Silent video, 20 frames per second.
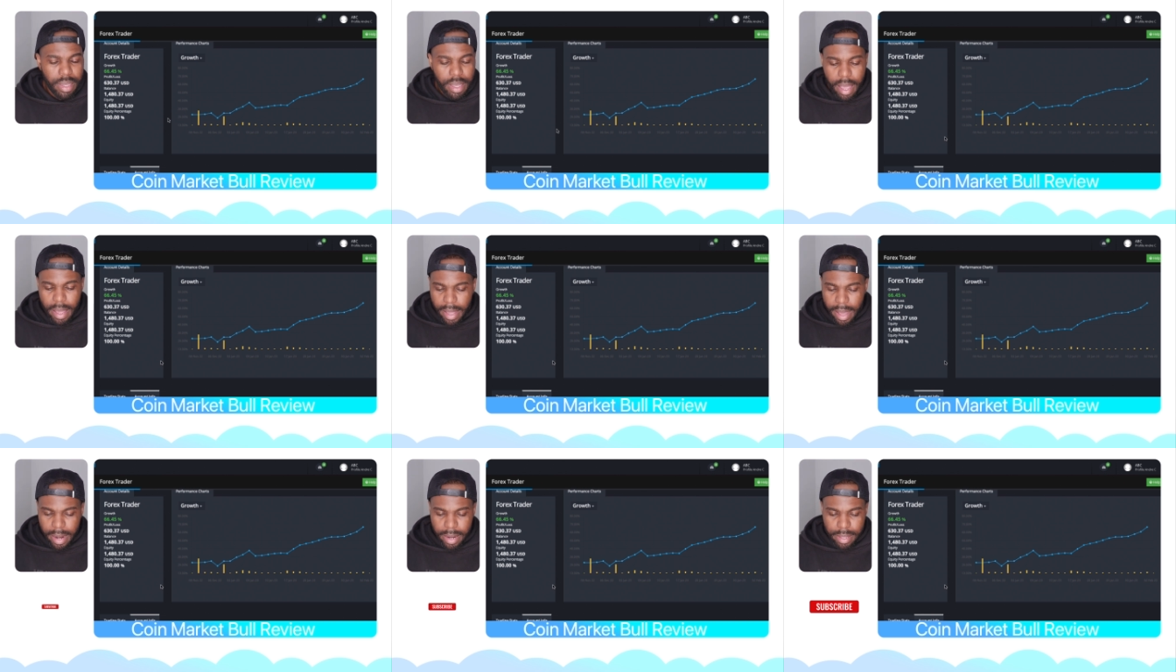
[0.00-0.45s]

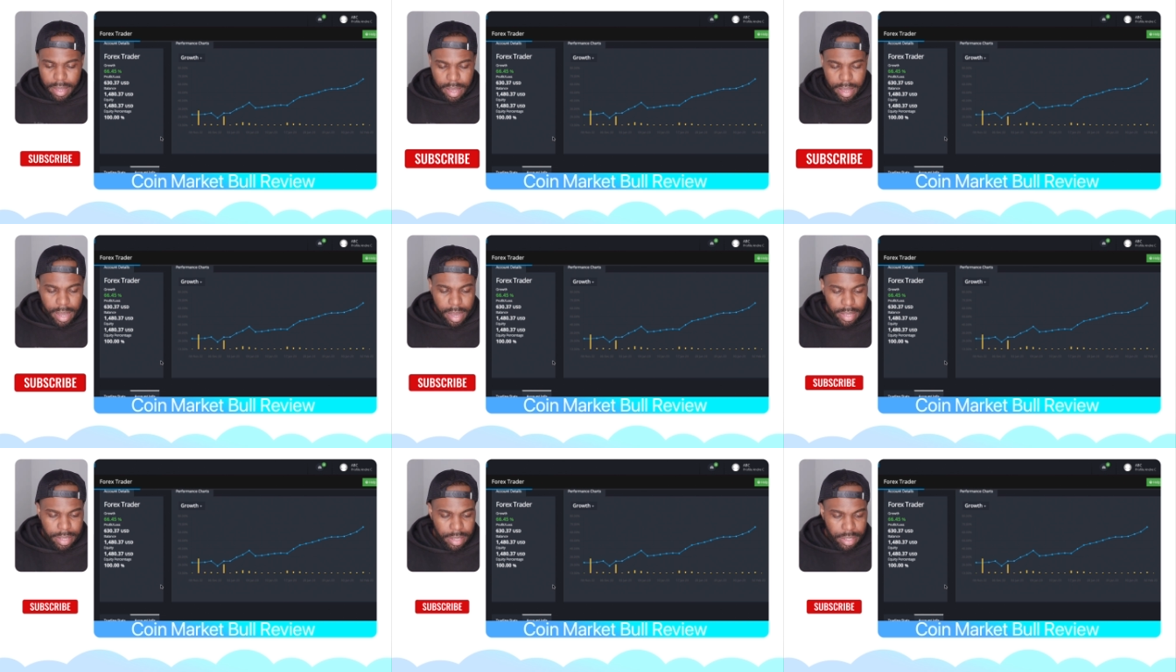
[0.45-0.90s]
I got I
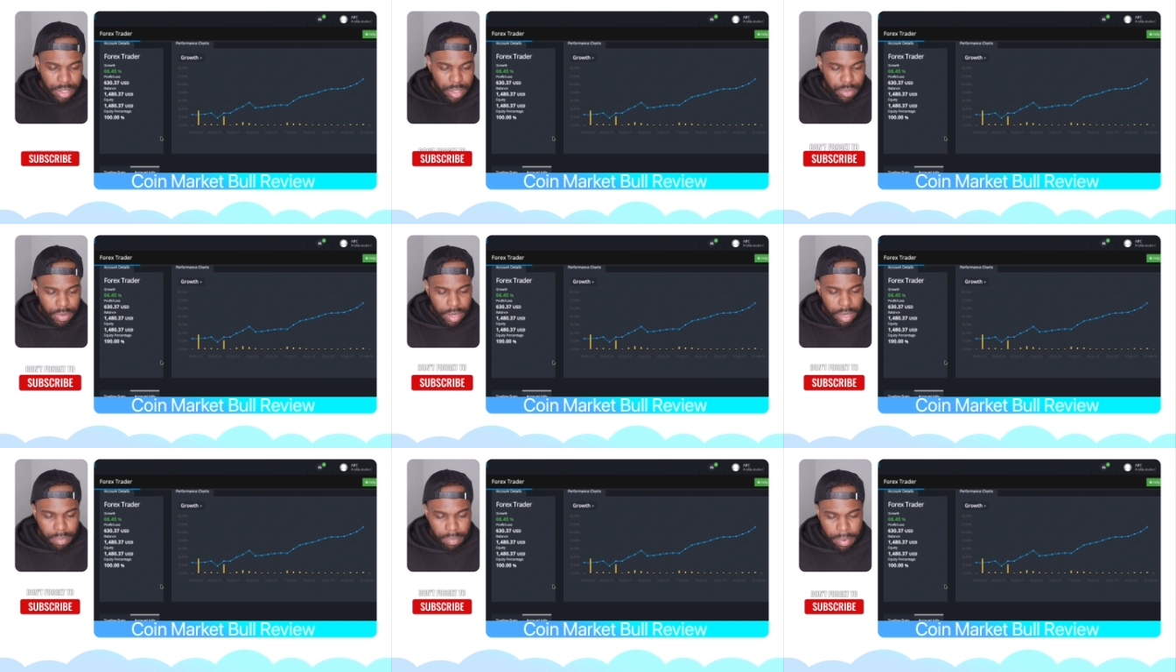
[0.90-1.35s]
got this
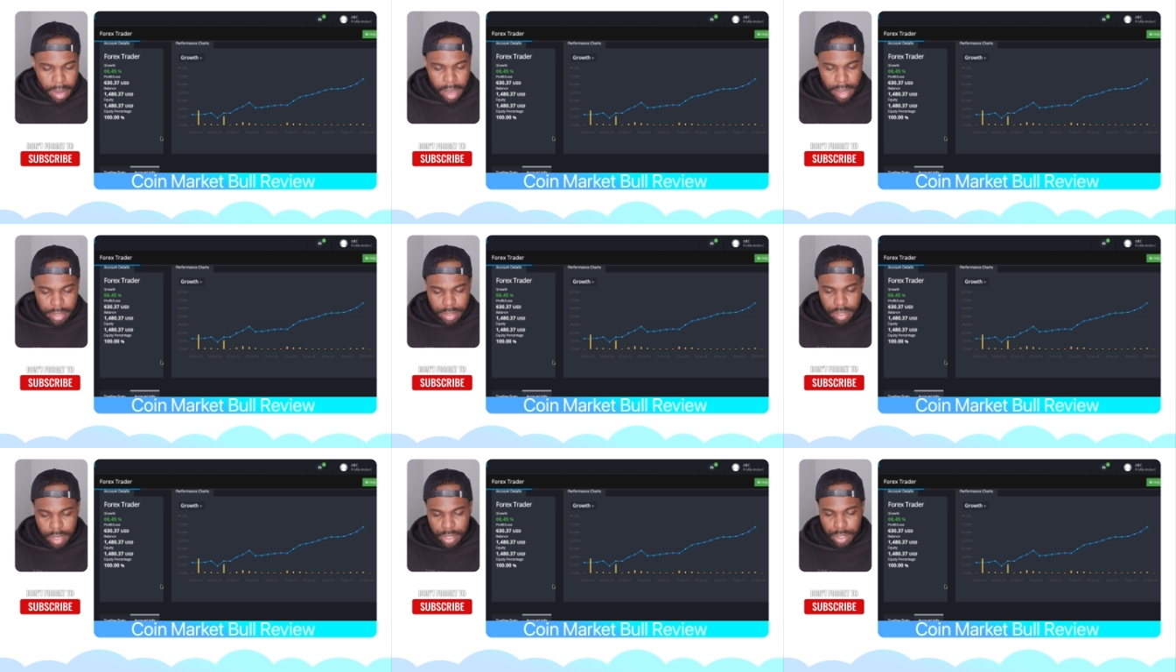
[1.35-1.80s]
trading bot
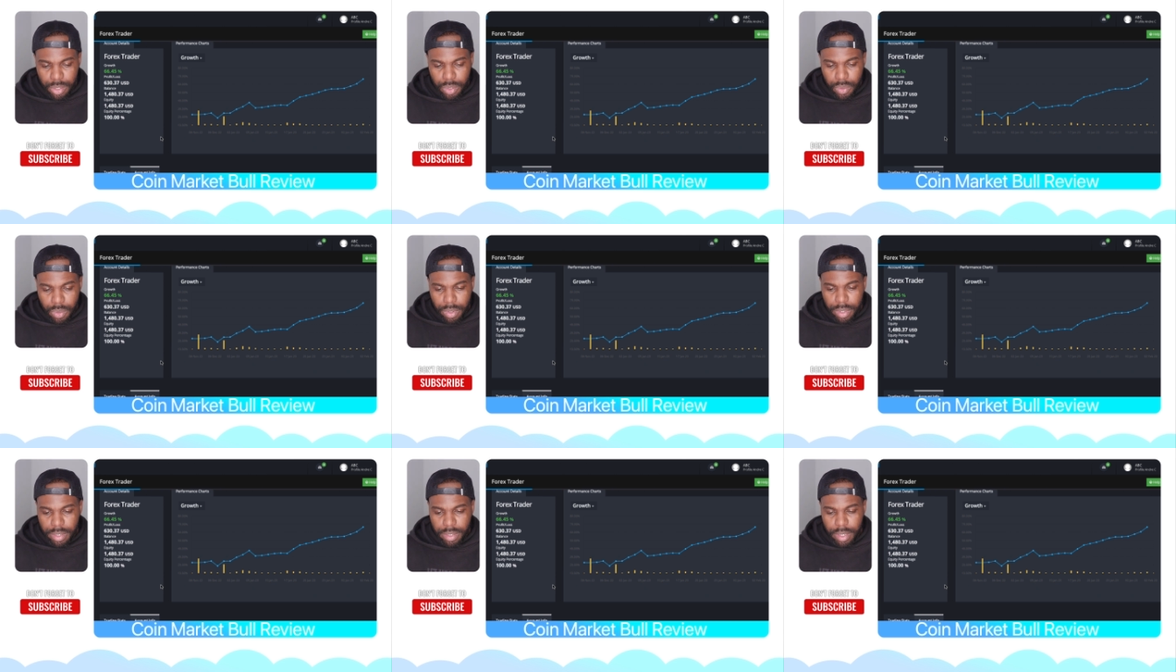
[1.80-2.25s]
that's
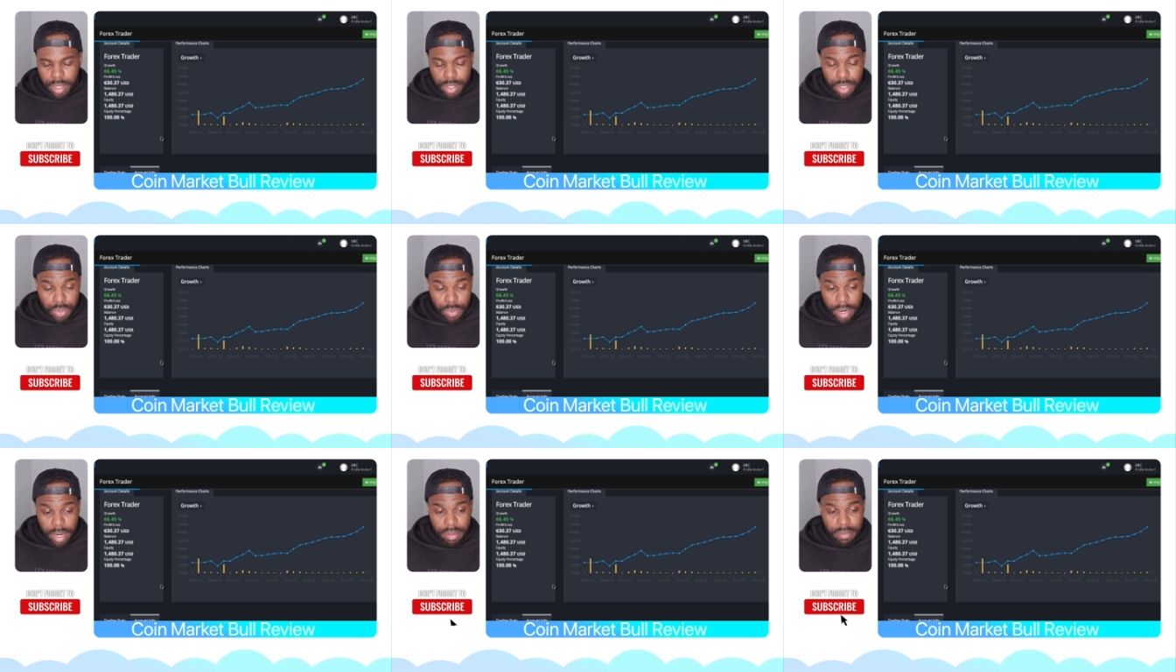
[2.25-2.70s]
doing that's
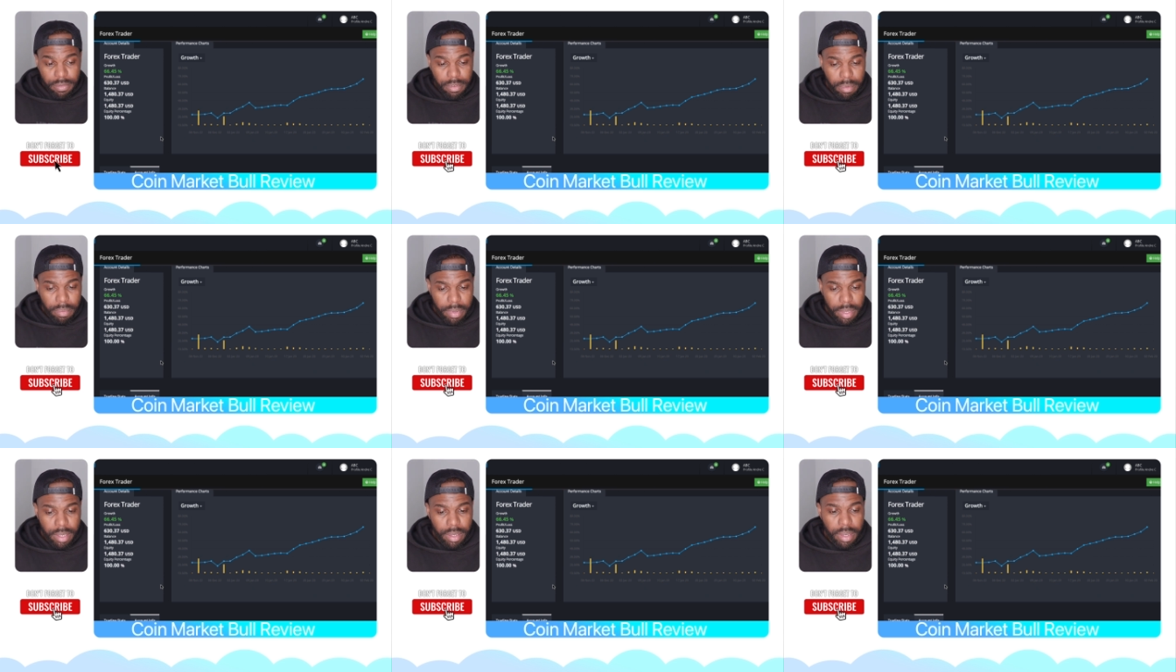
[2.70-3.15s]
trading for
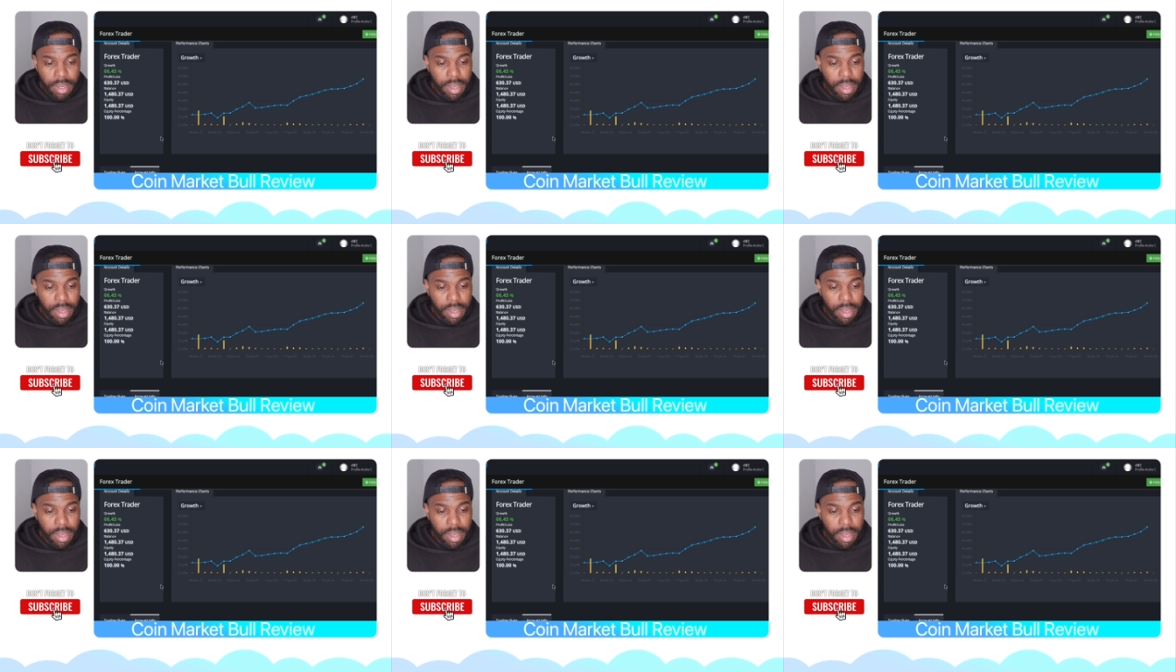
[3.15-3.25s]
me